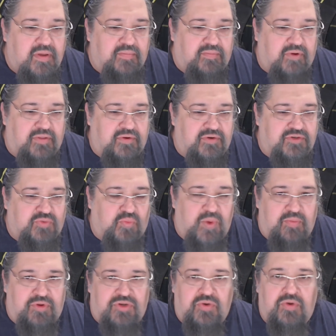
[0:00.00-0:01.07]
Brothers, we
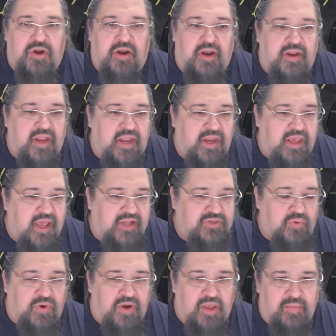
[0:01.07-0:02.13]
would do it on an NES
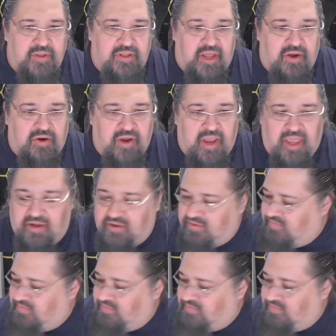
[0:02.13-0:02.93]
or an emulator, and